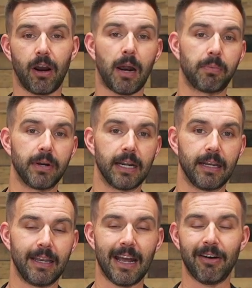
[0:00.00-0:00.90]

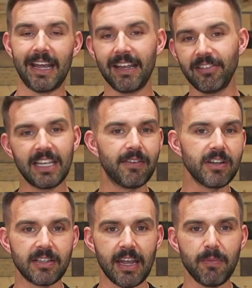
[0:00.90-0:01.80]
operated. Now, it is a give
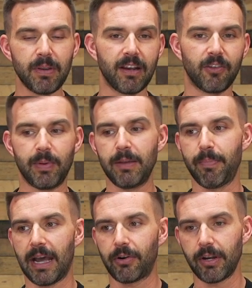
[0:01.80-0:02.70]
and take because being
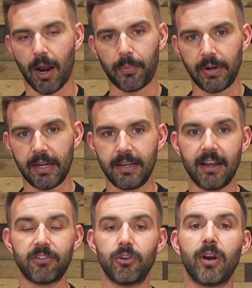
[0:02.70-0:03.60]
battery operated,
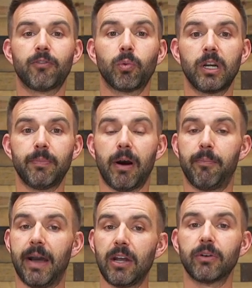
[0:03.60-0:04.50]
yes, you do have to worry about
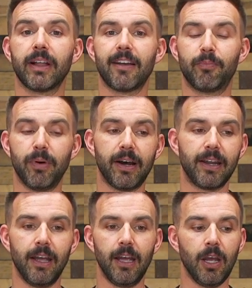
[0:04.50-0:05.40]
battery life, but
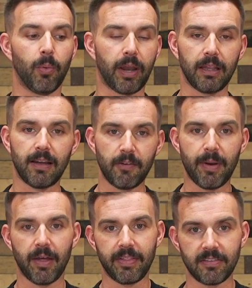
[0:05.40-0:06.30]
what I love
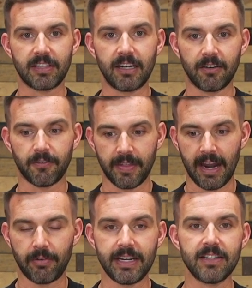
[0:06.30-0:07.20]
about this gear for
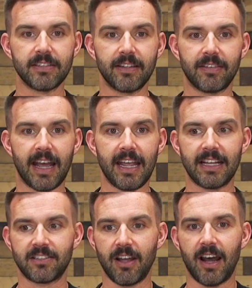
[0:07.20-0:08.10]
that reason is that
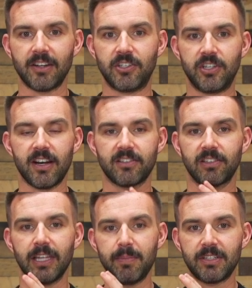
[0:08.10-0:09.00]
it's not just
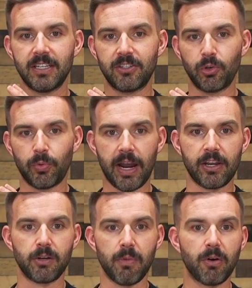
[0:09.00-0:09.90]
limited to riding
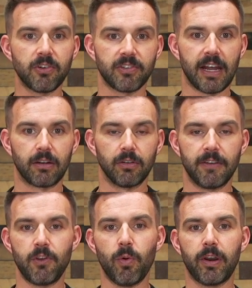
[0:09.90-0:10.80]
your motorcycle.
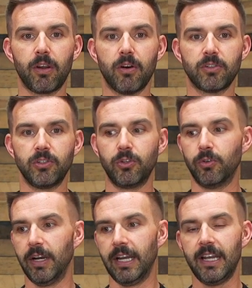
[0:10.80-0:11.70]
If you wanna go
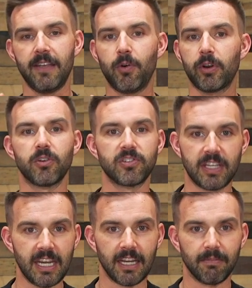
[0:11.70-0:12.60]
to if you want to go
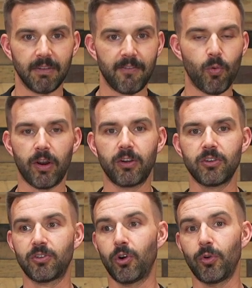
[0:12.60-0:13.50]
skiing, if you want to go,
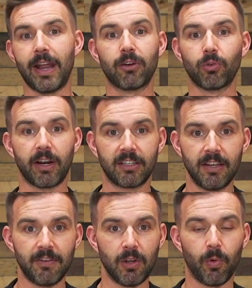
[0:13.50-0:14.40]
just go to an outdoor
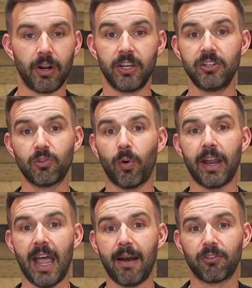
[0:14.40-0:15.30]
activity where you just want to
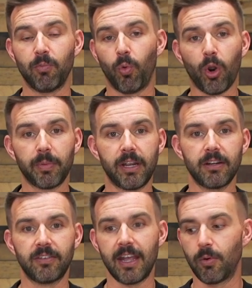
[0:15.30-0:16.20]
have some warm gear to
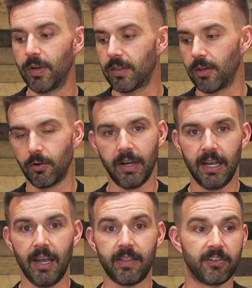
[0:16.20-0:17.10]
take with you,
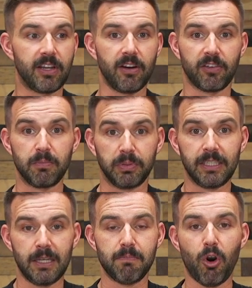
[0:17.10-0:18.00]
this gear is
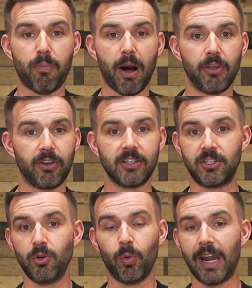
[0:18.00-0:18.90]
completely mobile. You can
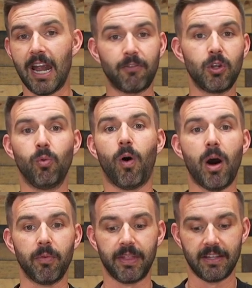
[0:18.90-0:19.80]
do whatever you
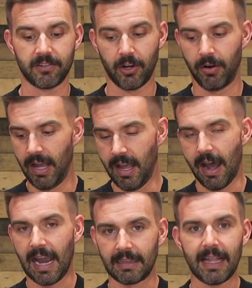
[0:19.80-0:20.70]
want with it. So
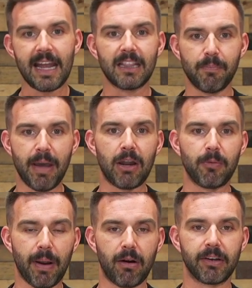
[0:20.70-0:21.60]
I like the battery
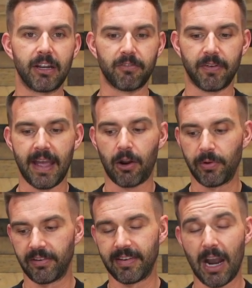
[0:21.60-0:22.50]
powered gear for that
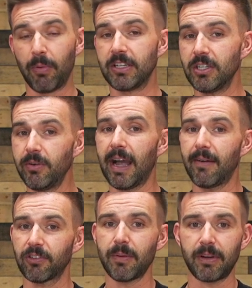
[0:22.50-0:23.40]
reason. Now we do
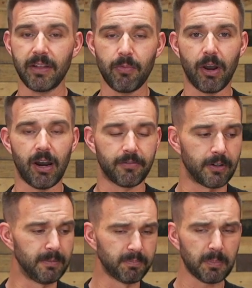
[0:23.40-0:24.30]
have some gear that we offer